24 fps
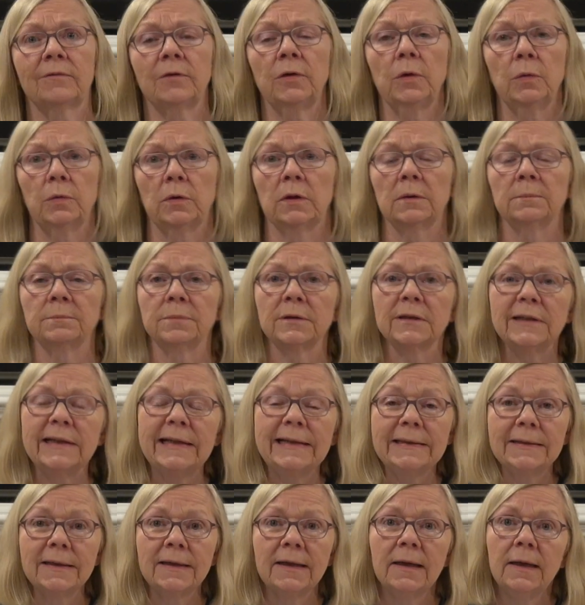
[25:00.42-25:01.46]
you
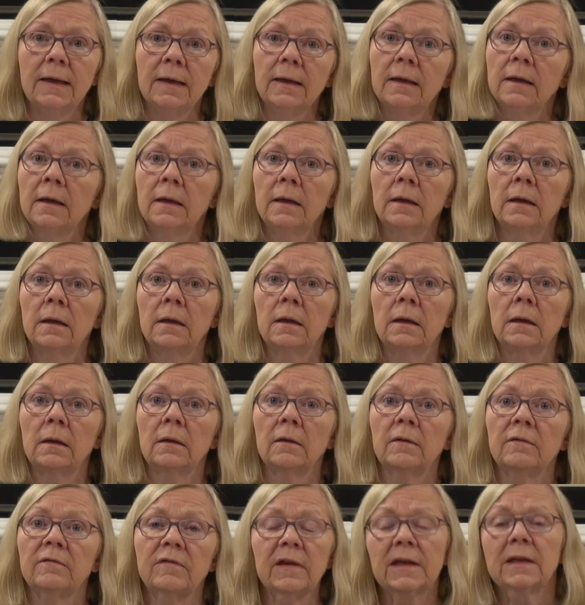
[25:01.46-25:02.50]
completely,
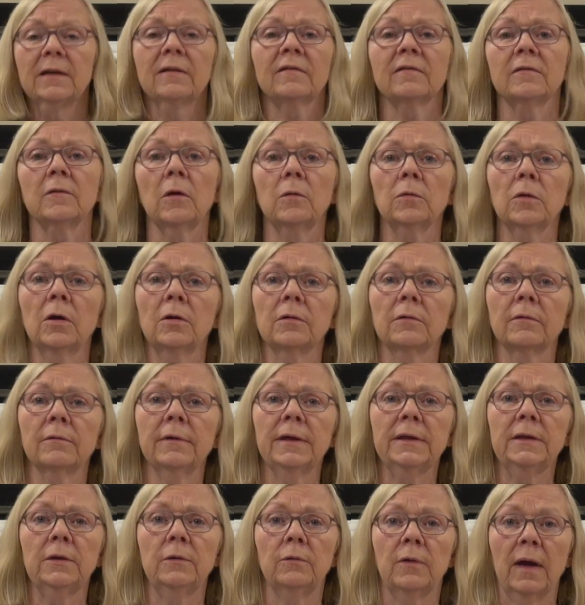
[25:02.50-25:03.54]
sin is no longer
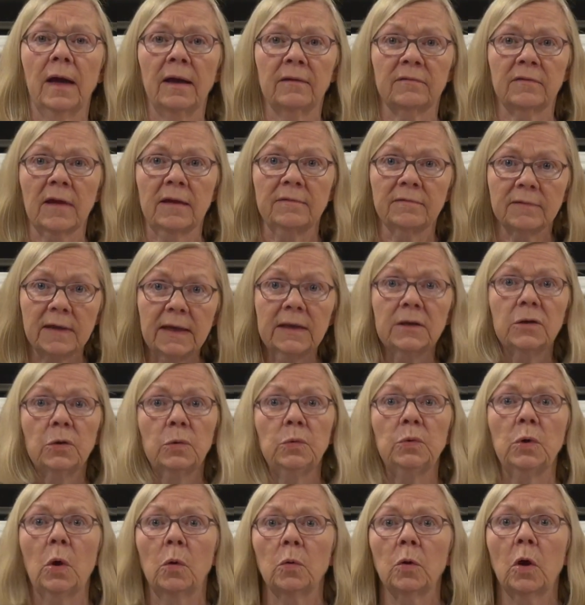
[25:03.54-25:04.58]
in you. As I said, you
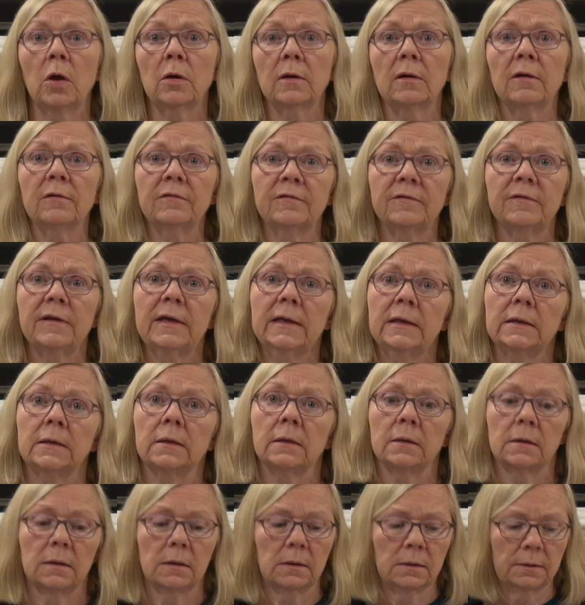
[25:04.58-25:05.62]
no longer sin.
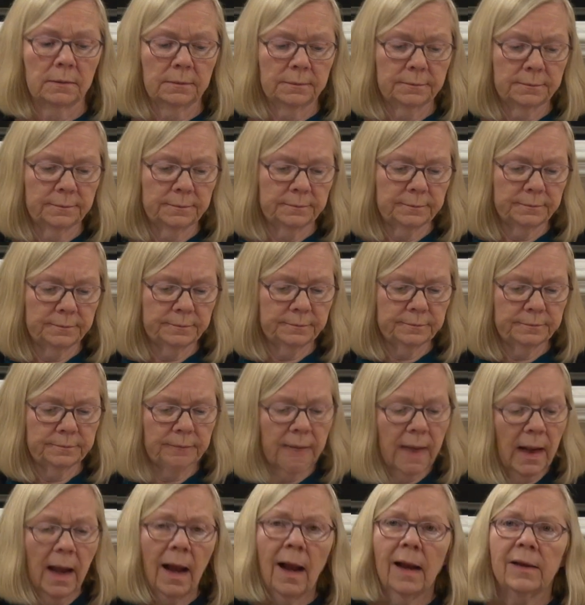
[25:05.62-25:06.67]

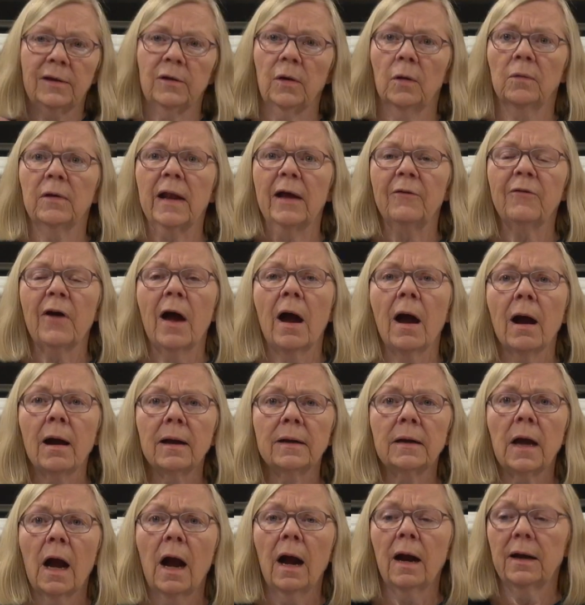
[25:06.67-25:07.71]
You don't have a
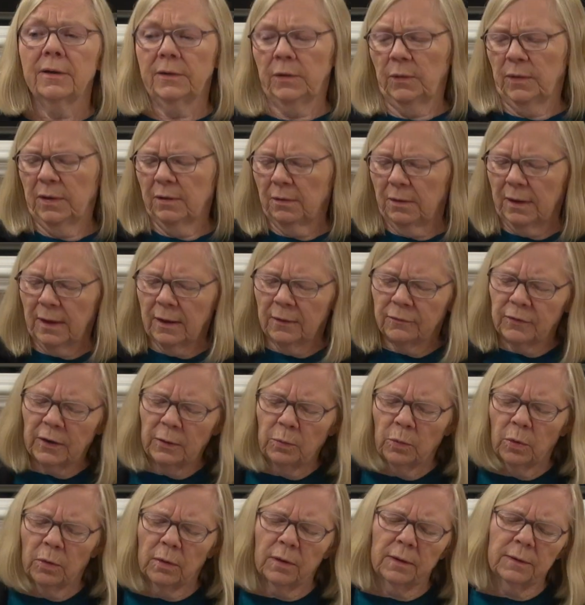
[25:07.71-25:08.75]
hard heart. You hear every
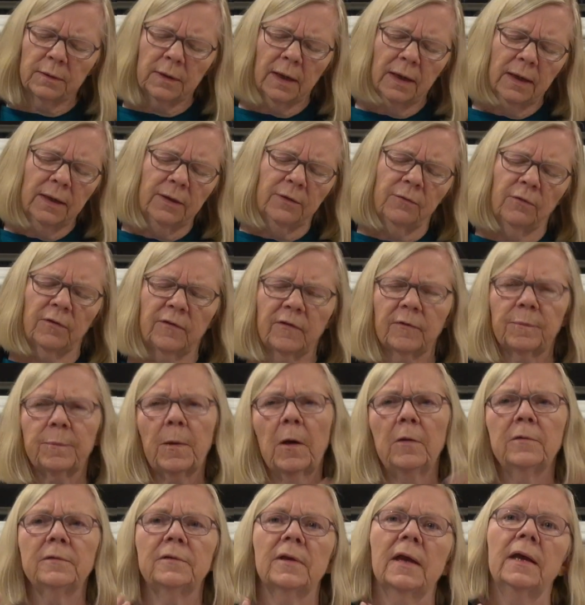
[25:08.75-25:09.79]
word. You
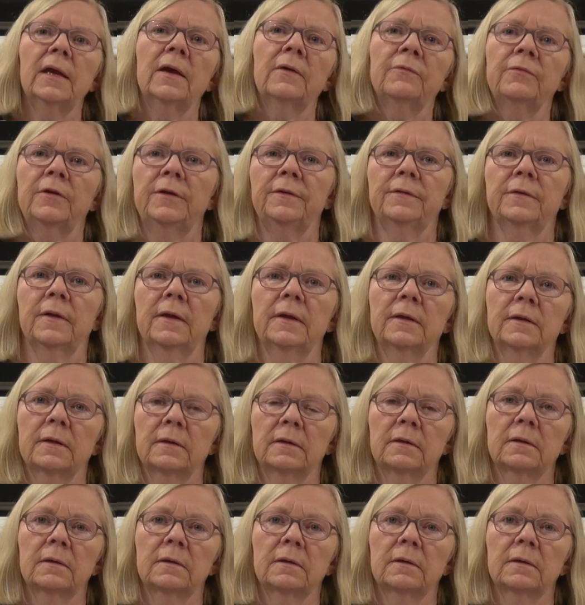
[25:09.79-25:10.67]
respond to everything.